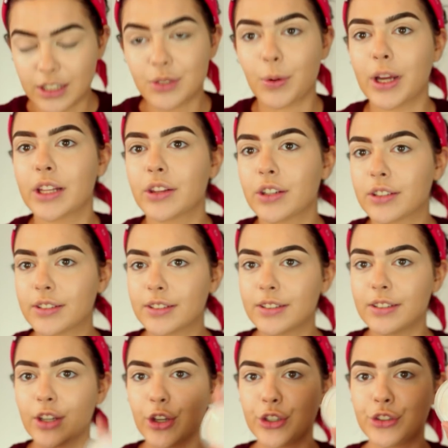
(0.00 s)
That's why it
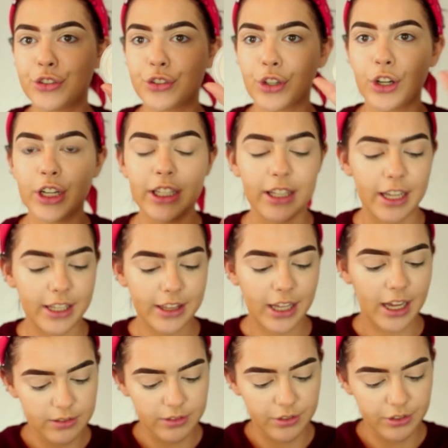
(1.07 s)
looks dirty like
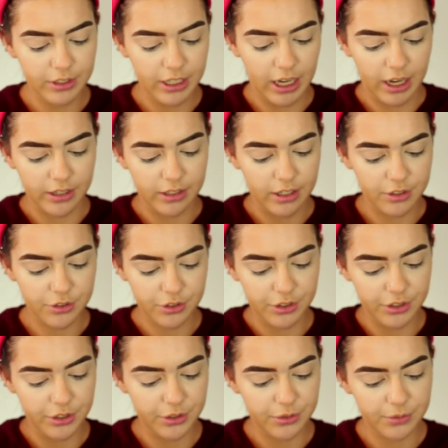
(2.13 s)
that. It's literally eyelash
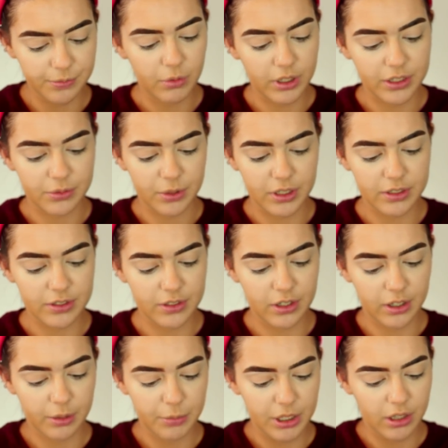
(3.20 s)
glue. Well, guess what? It's
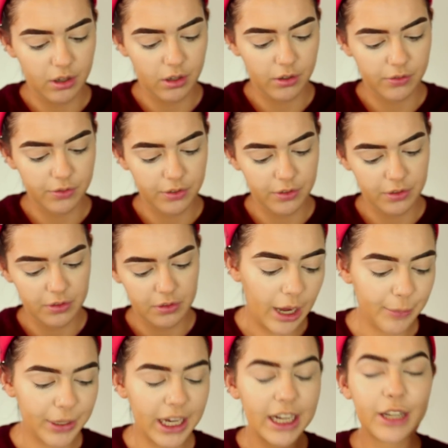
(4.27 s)
not coming off.
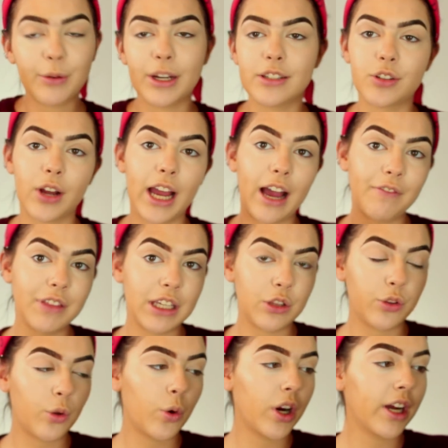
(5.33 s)
Um, but anyway, so I have the
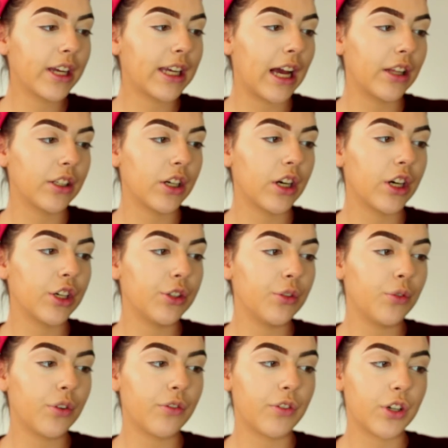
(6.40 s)
Laura Geller
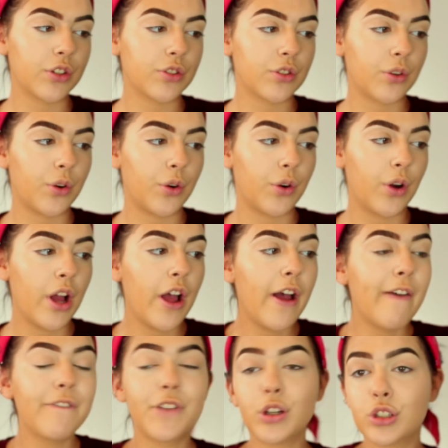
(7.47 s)
Universal
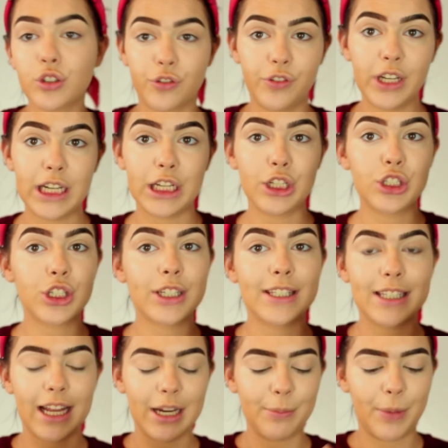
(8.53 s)
Filter Finish
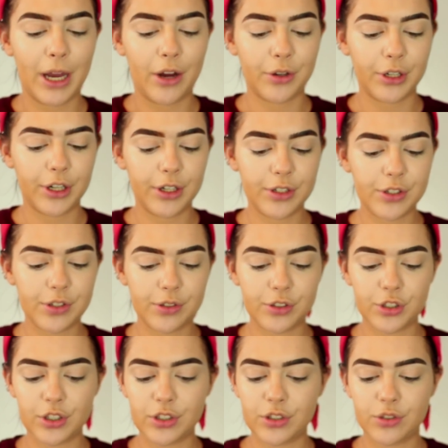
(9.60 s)
Setting Powder. So
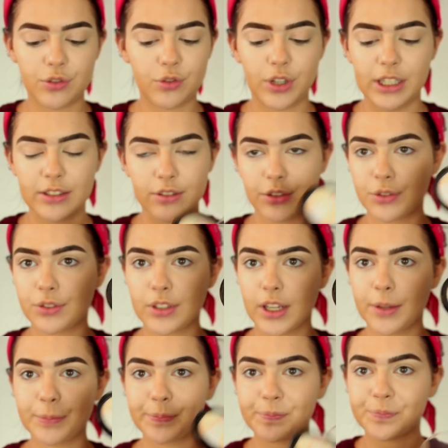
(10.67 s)
it's just
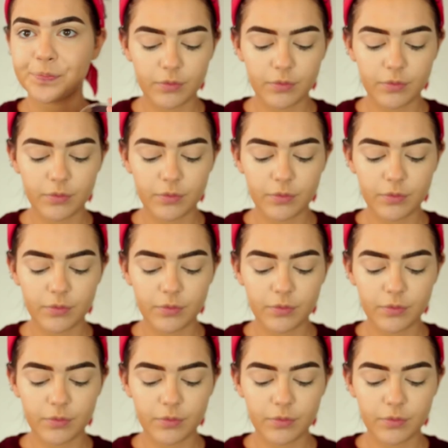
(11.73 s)
translucent.